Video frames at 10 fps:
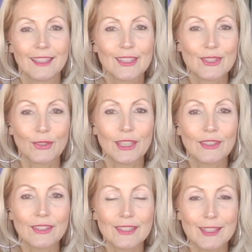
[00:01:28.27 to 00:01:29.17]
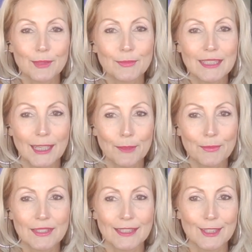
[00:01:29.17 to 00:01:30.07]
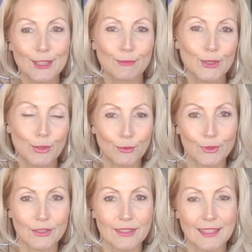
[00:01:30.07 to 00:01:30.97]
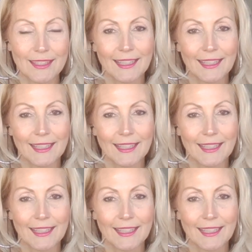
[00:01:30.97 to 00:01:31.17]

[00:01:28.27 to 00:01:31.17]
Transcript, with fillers: So here are some tips and some tools that